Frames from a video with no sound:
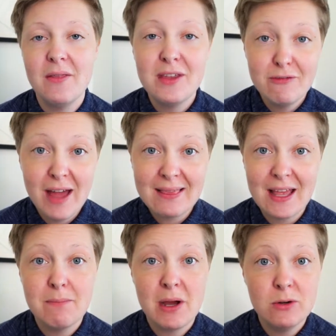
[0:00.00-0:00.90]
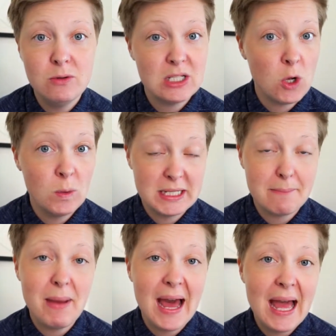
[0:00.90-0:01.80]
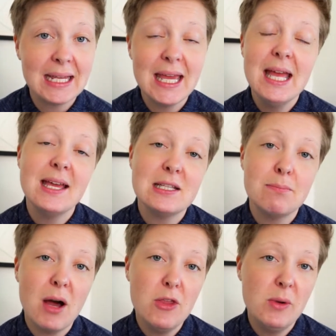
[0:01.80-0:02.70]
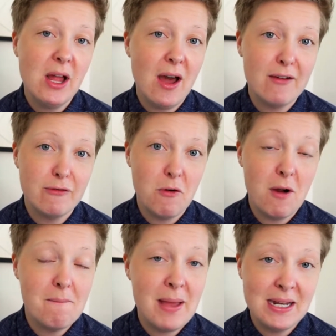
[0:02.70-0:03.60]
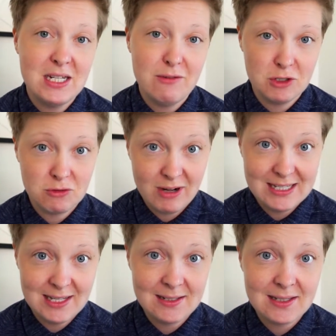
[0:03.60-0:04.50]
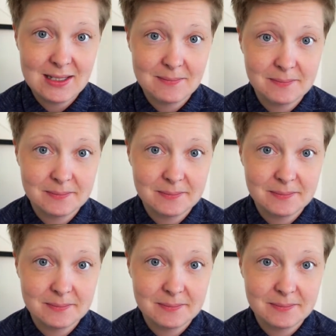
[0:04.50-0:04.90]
The fact that Maru is holding back is bothering her for many different reasons.